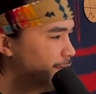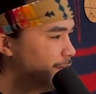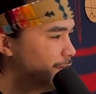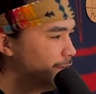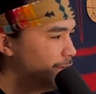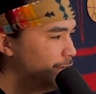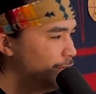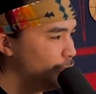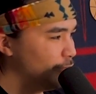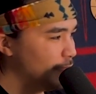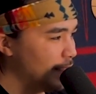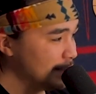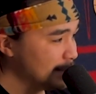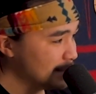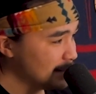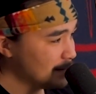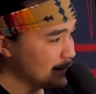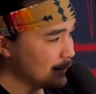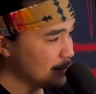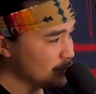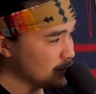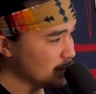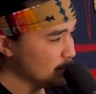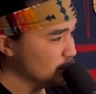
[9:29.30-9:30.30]
You know,
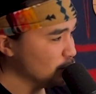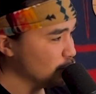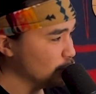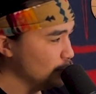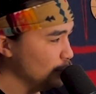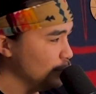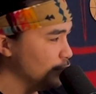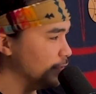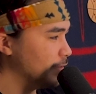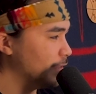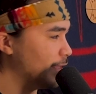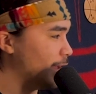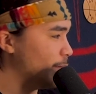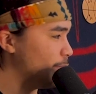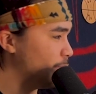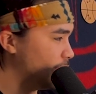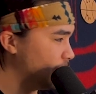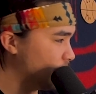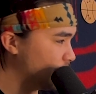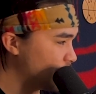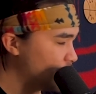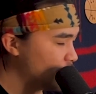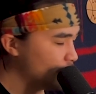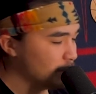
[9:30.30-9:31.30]
there's some truth in that.
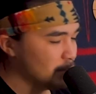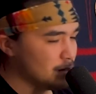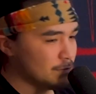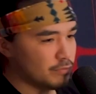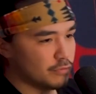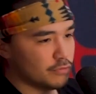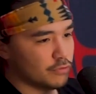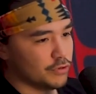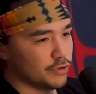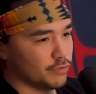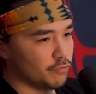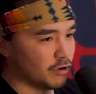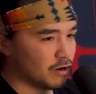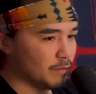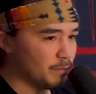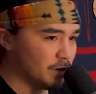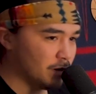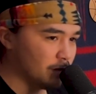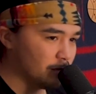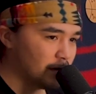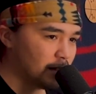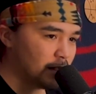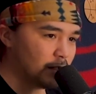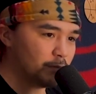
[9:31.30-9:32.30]
Being around people who you want to
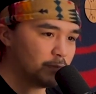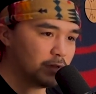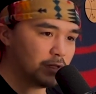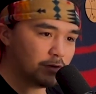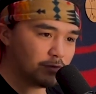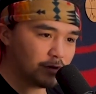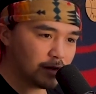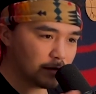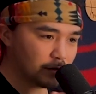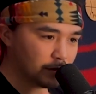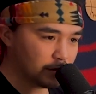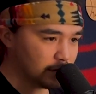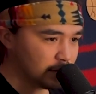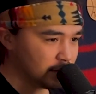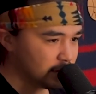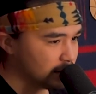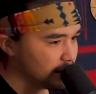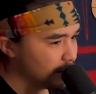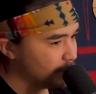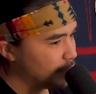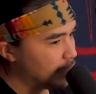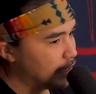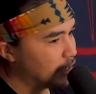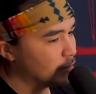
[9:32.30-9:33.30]
be around, being around good
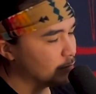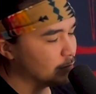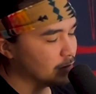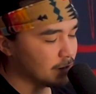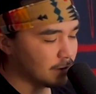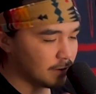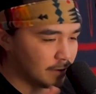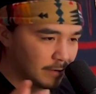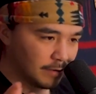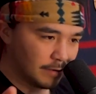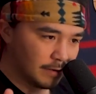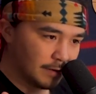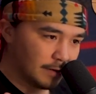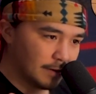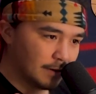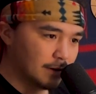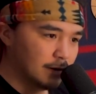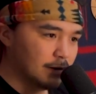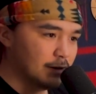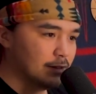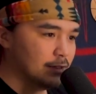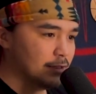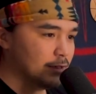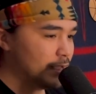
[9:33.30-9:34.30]
environment.
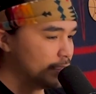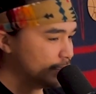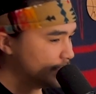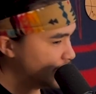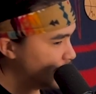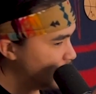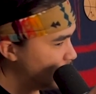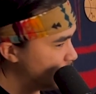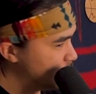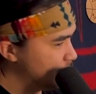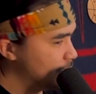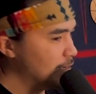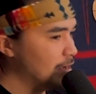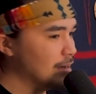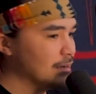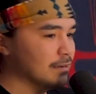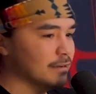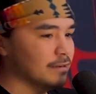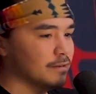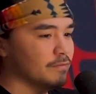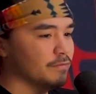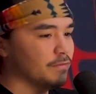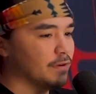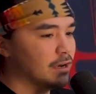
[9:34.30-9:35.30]
I'm not saying it's not a
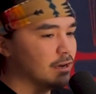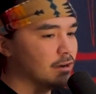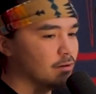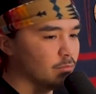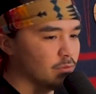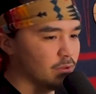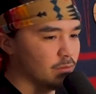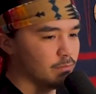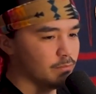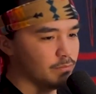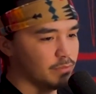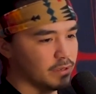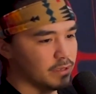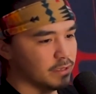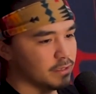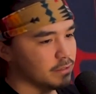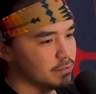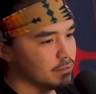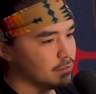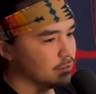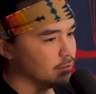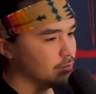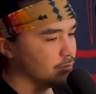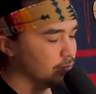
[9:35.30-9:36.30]
good environment, but,
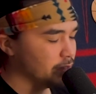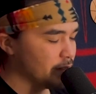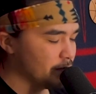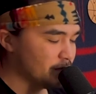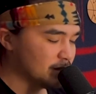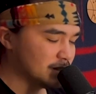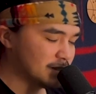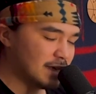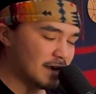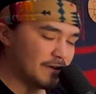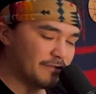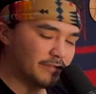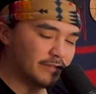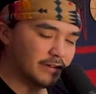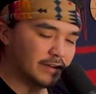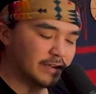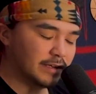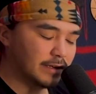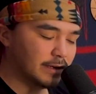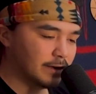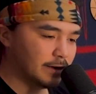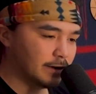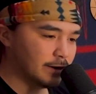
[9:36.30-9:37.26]
you know, it was definitely